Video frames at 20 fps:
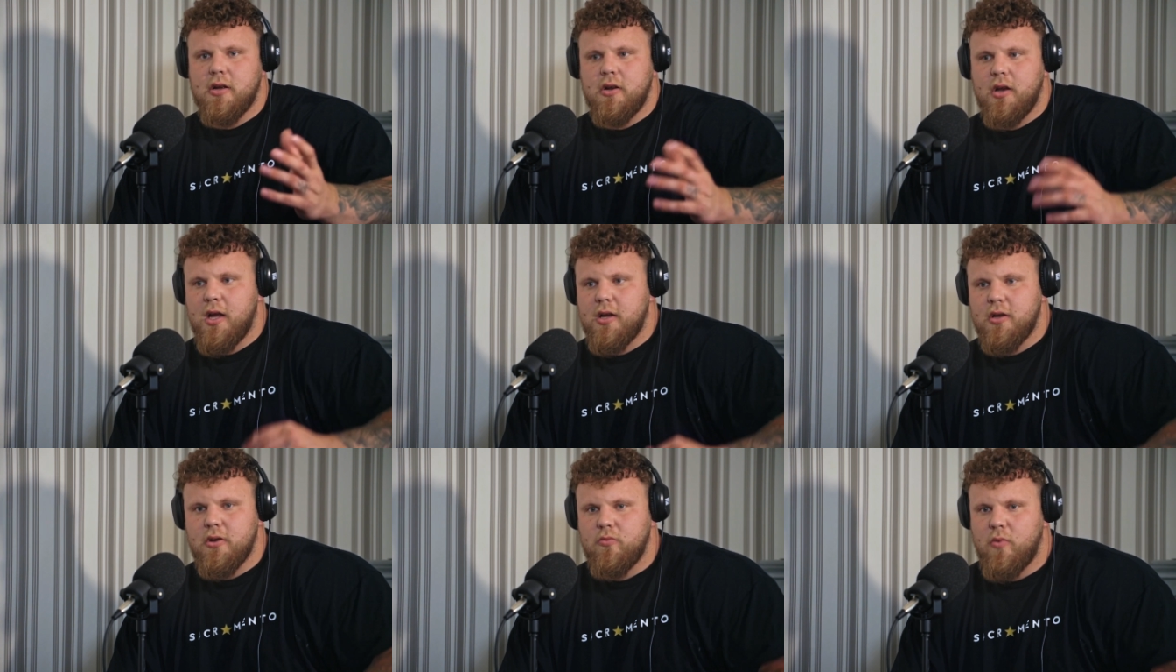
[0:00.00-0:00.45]

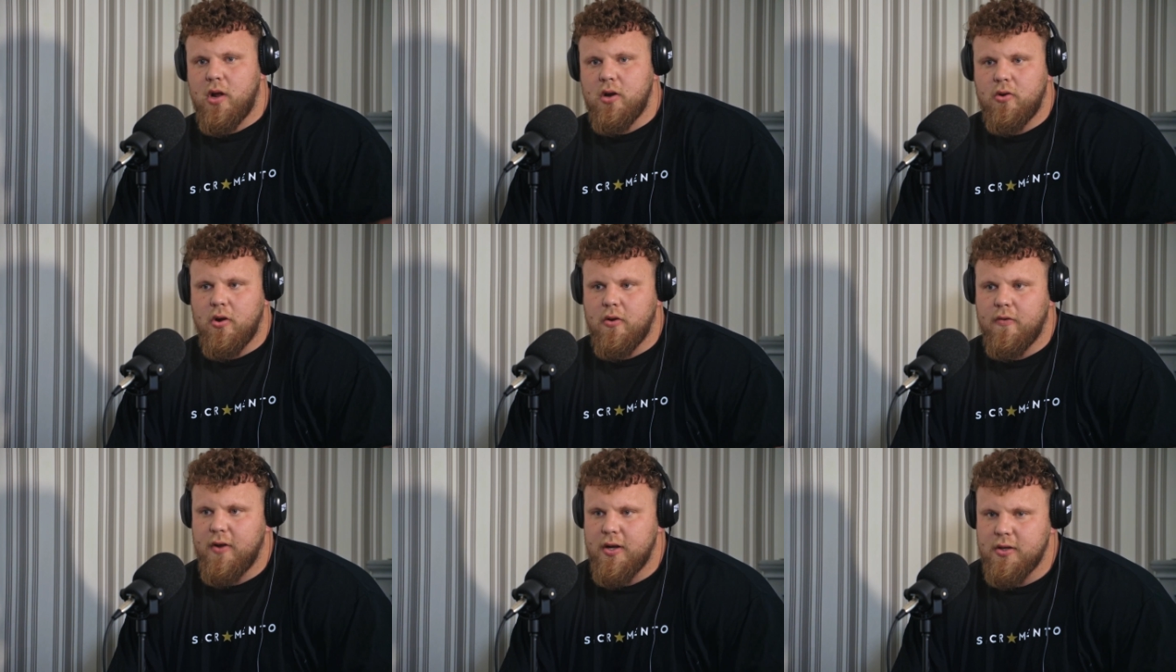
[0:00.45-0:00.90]
like one
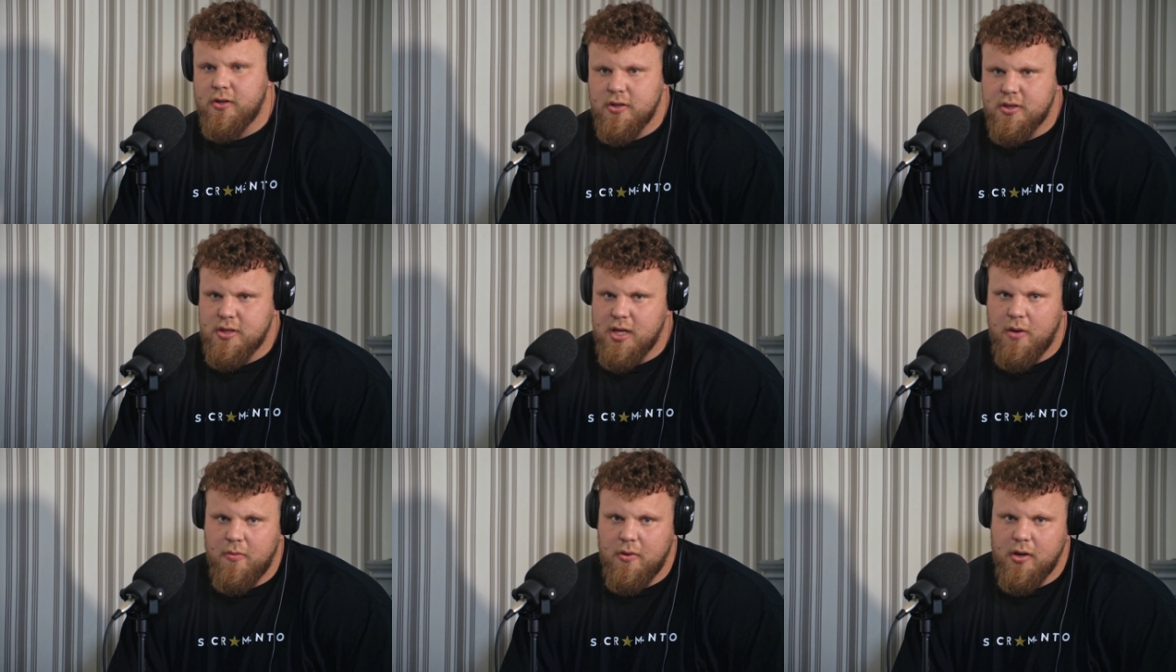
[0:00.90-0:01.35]
wrong thing to
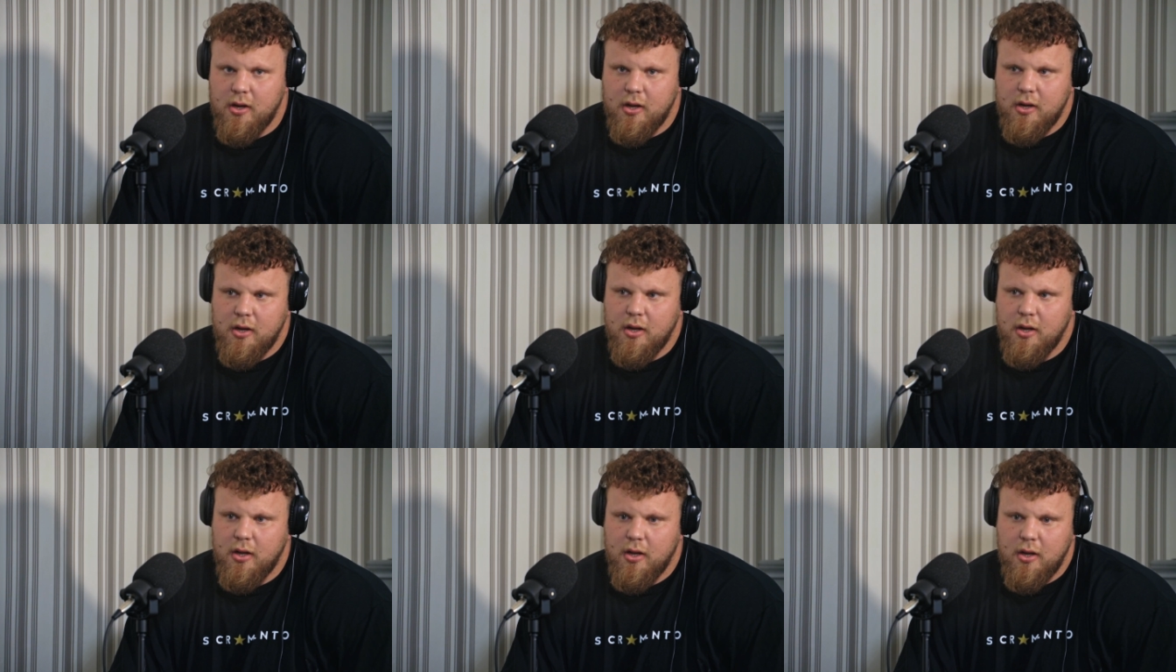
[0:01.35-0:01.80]
someone
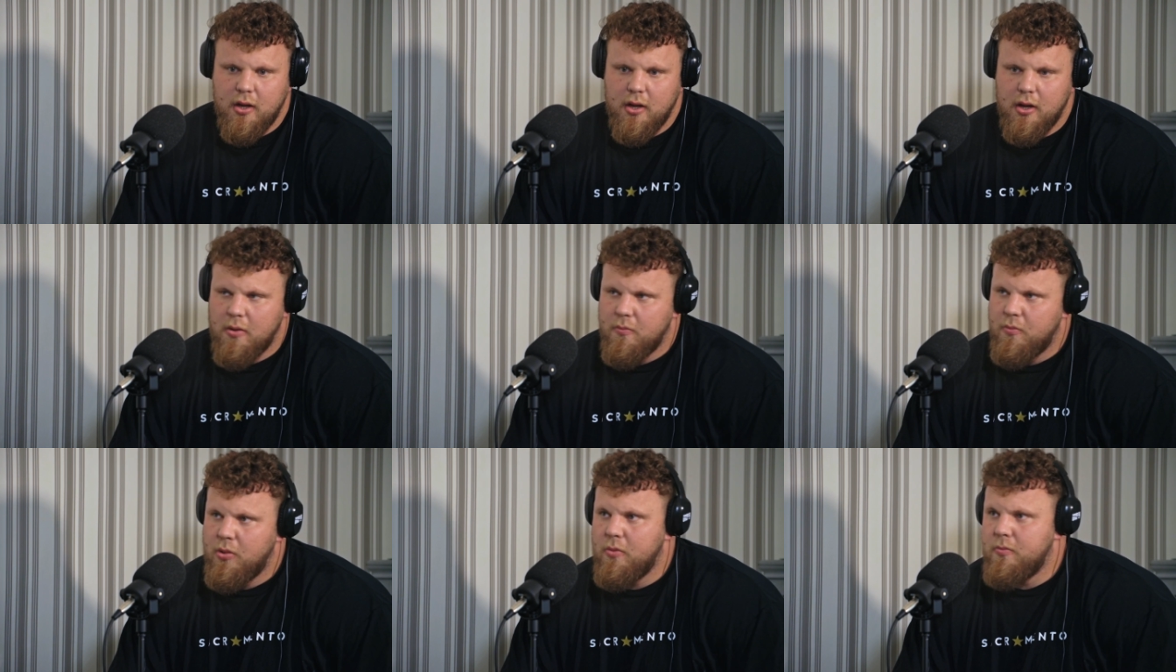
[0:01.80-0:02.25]
and
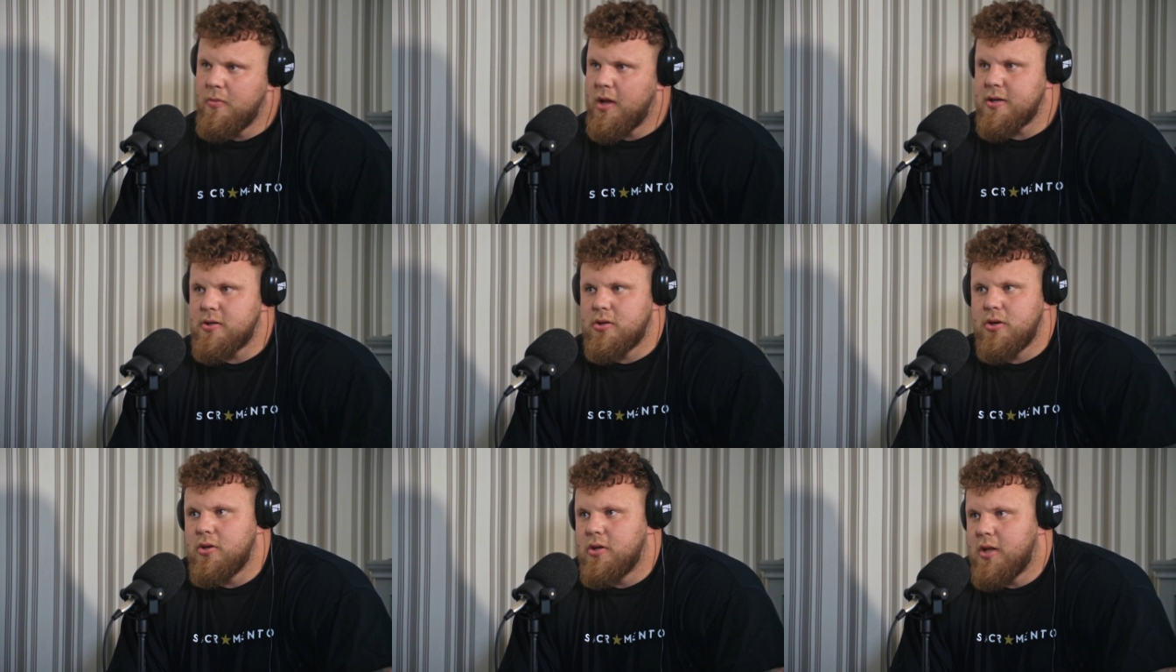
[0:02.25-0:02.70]
boom,
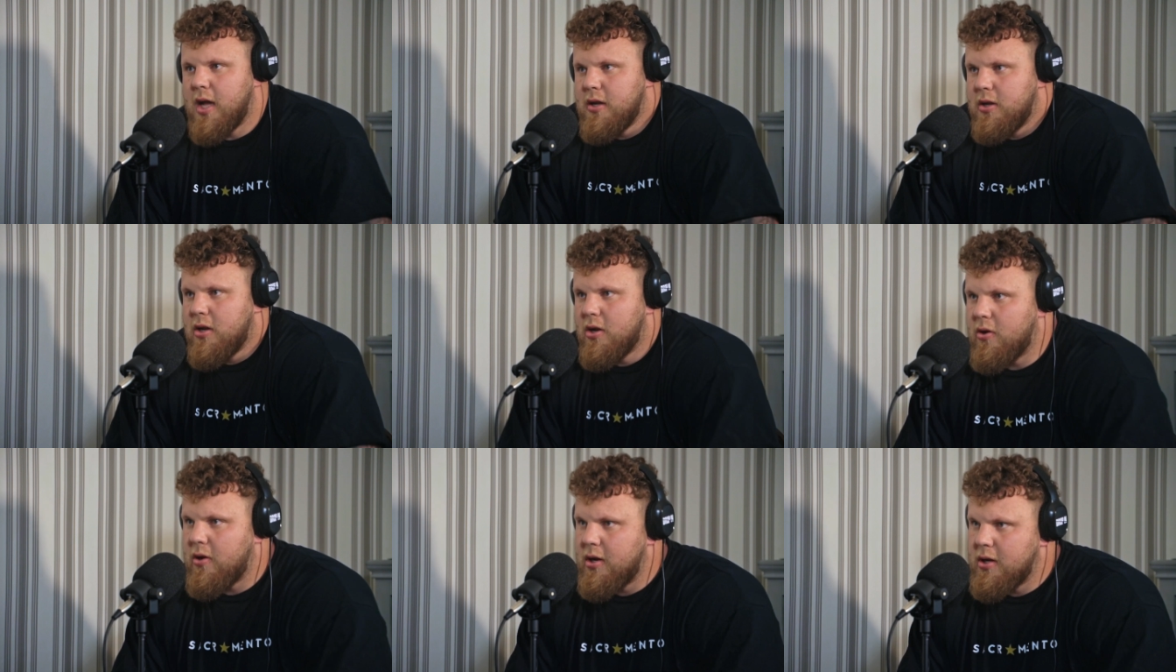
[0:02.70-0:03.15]
that's you done,
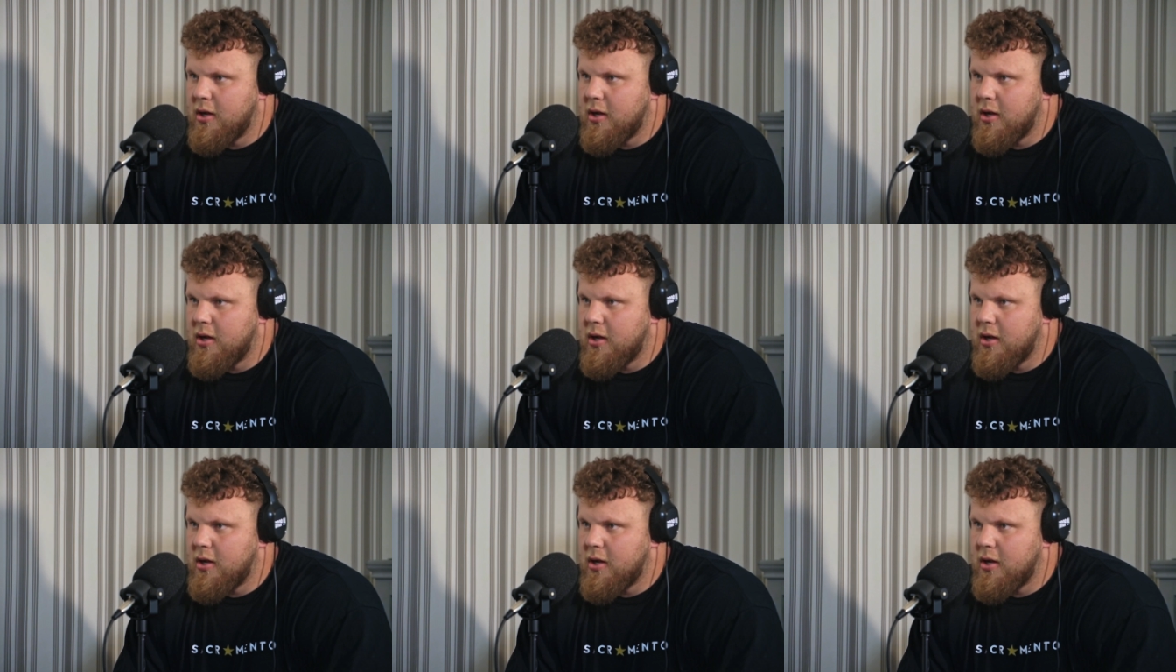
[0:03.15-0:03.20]
you know.